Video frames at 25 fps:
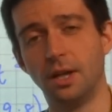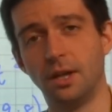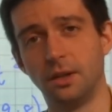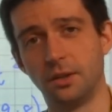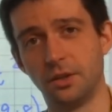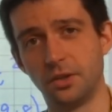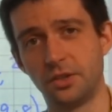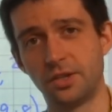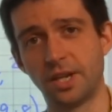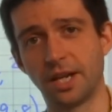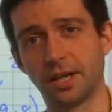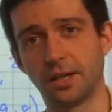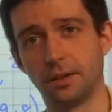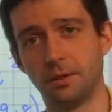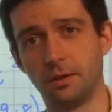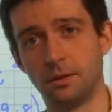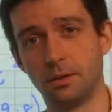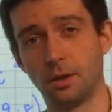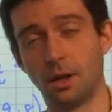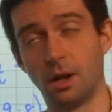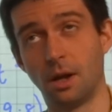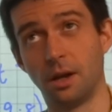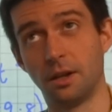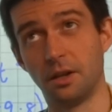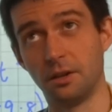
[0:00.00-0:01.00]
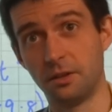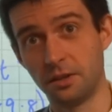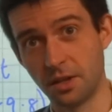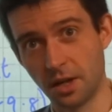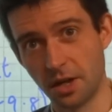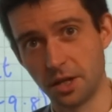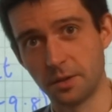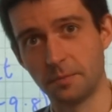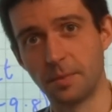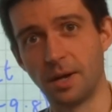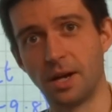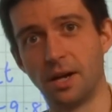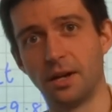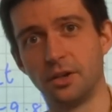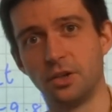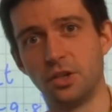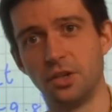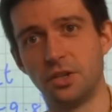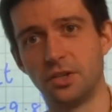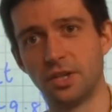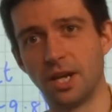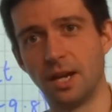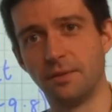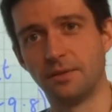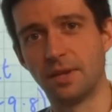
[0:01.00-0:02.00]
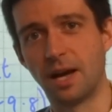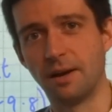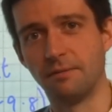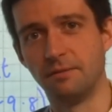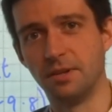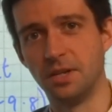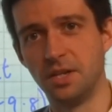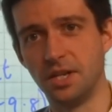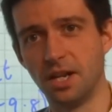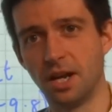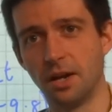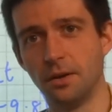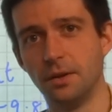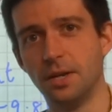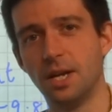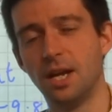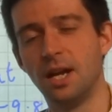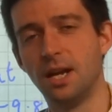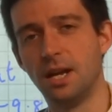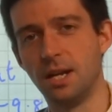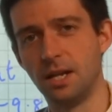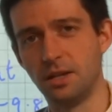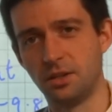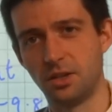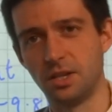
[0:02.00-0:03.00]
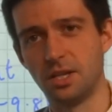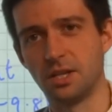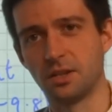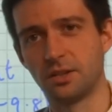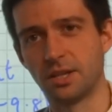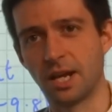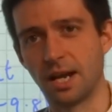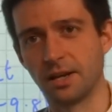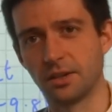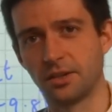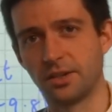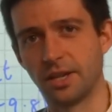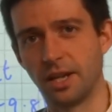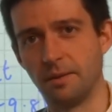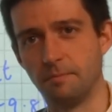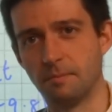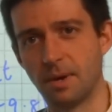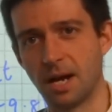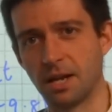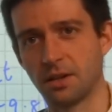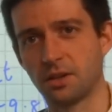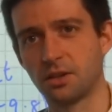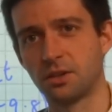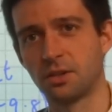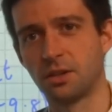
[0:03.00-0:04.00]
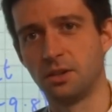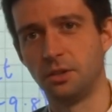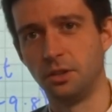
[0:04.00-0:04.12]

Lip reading: the third part, I should say, of that video is the exact same maths.